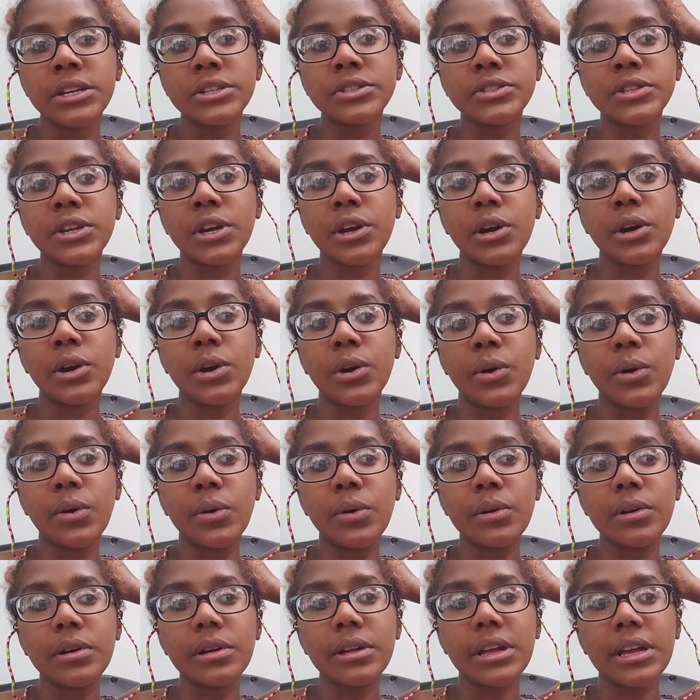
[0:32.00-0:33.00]
so
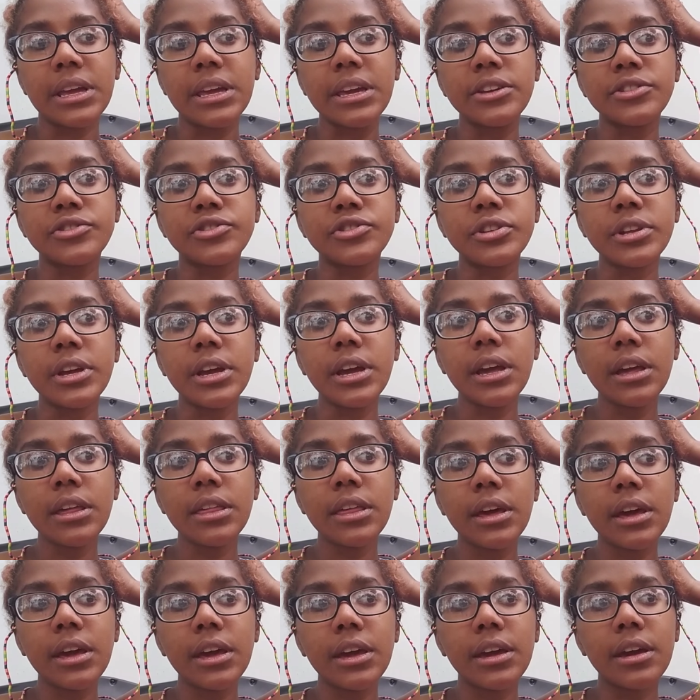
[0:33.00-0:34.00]
like each day,
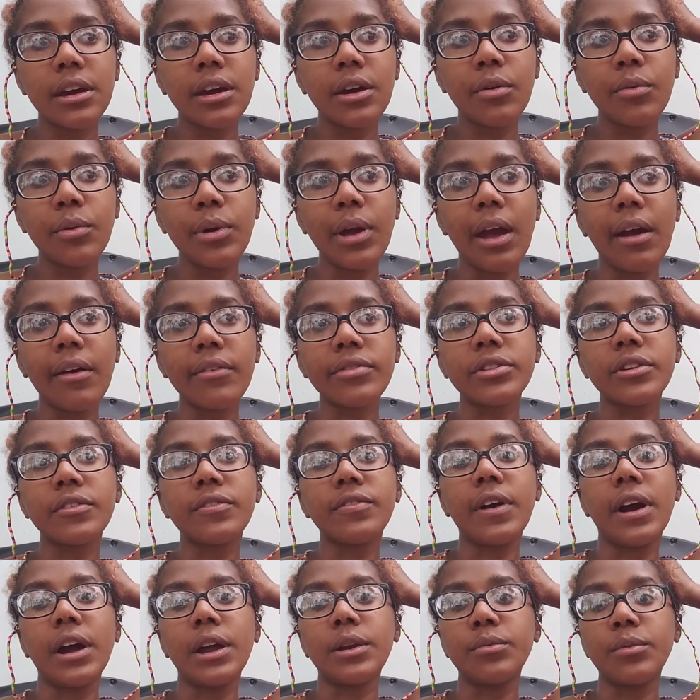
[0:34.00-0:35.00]
like we have to
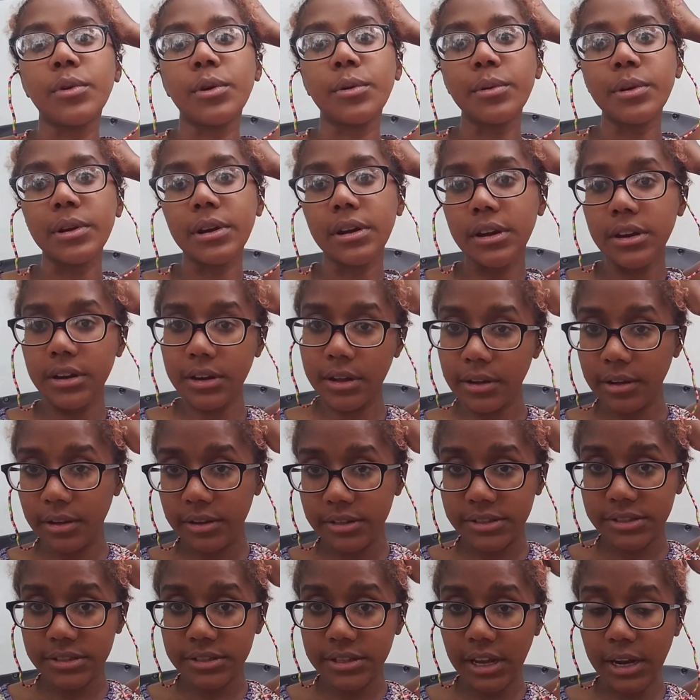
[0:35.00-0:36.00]
find where we're gonna
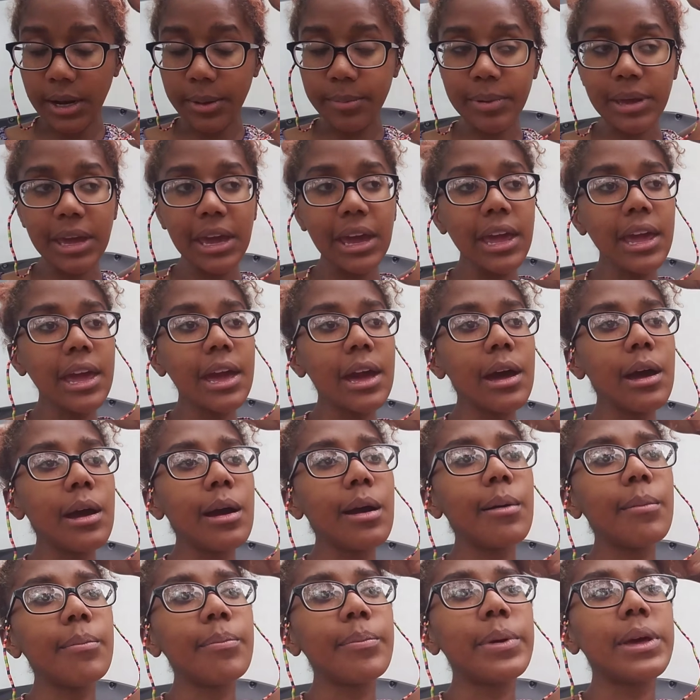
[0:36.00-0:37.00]
set up
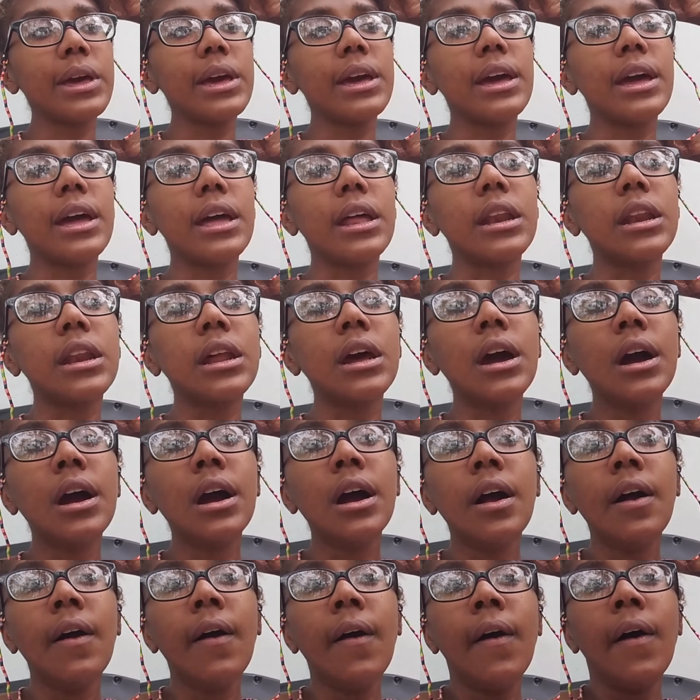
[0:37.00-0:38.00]
camp and
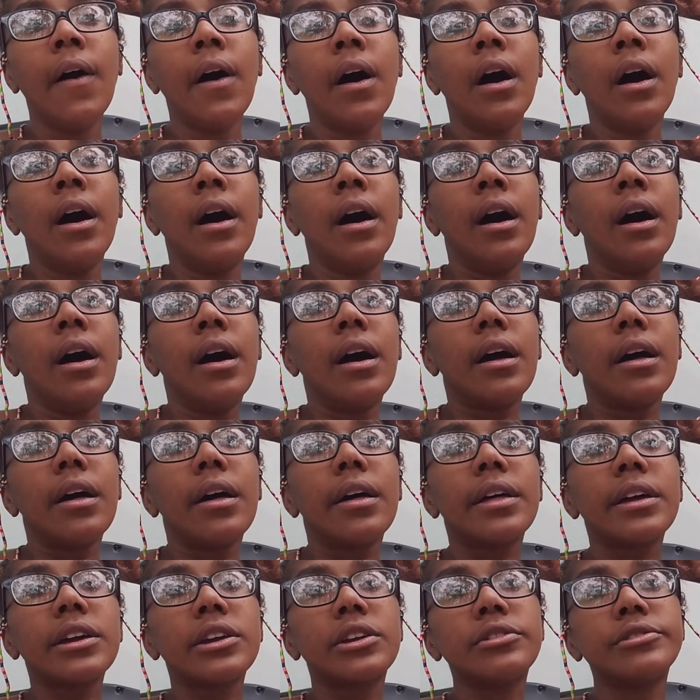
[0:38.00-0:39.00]

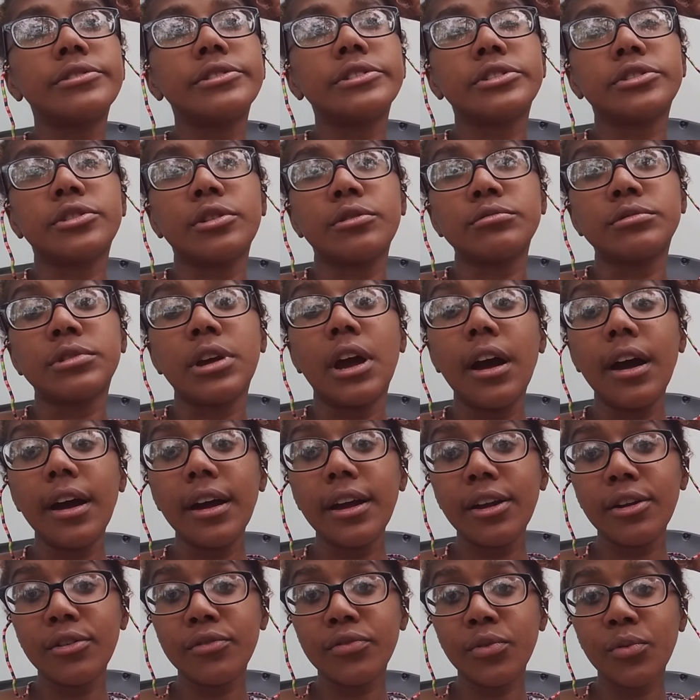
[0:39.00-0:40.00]
like you're just so
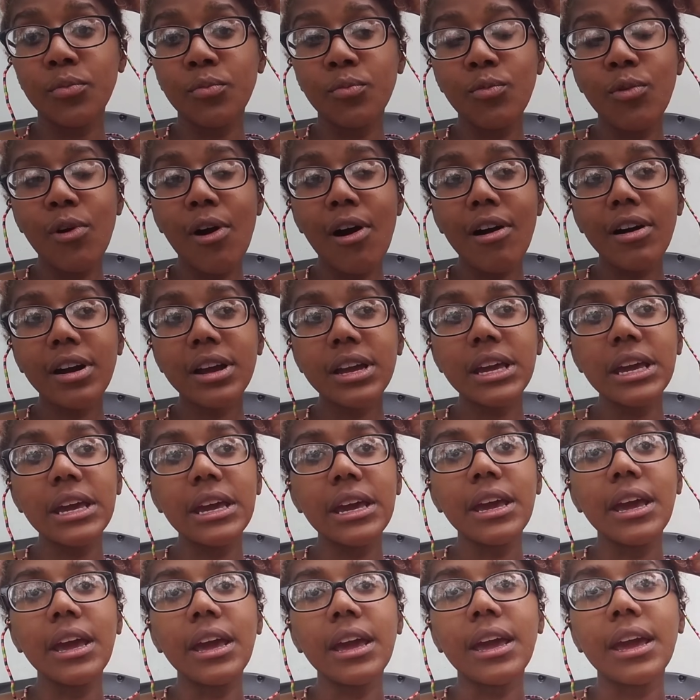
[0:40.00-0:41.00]
tired from
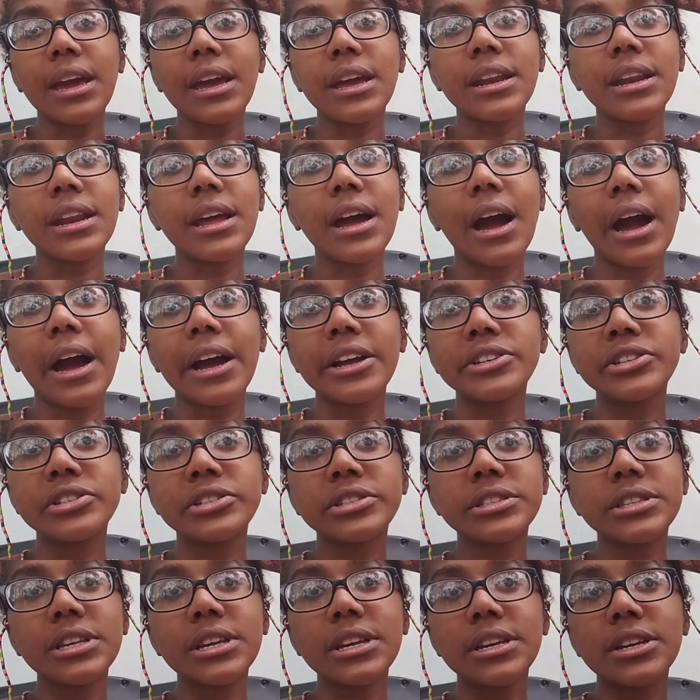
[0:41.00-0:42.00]
walking and I
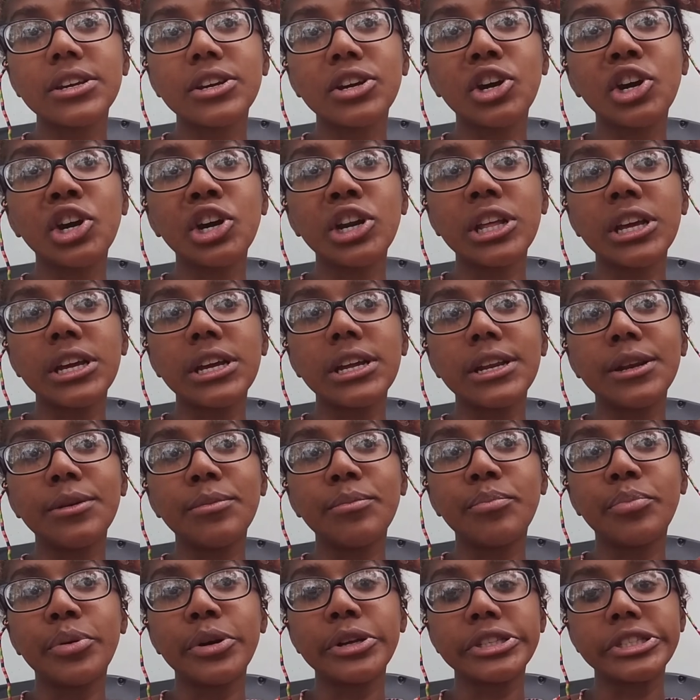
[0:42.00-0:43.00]
just like couldn't
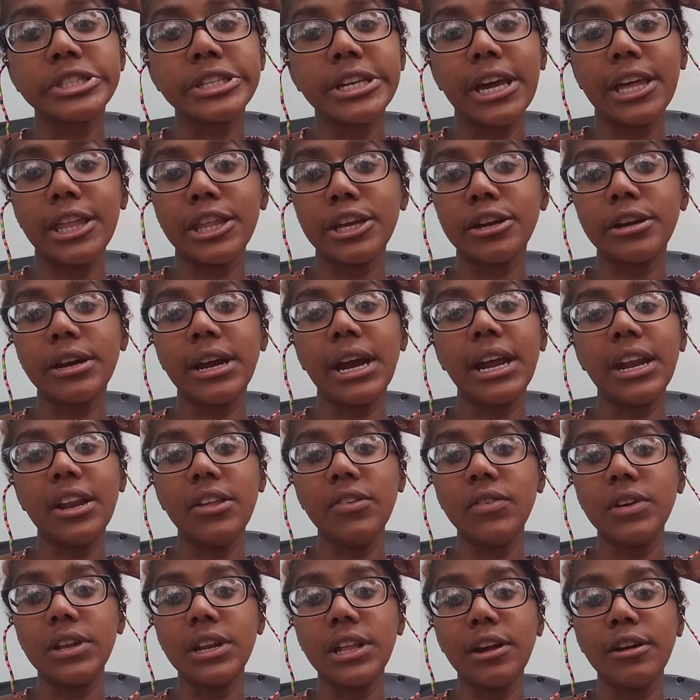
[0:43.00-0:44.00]
put together any
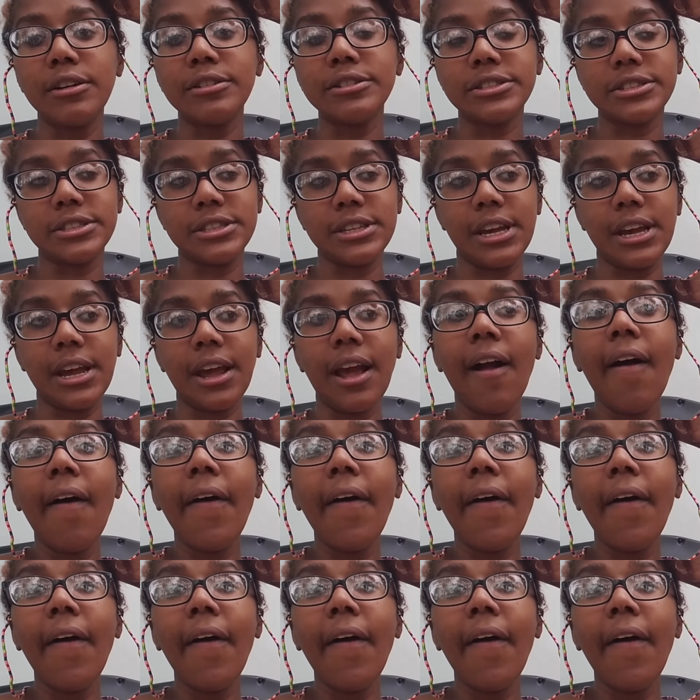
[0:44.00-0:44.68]
videos. Like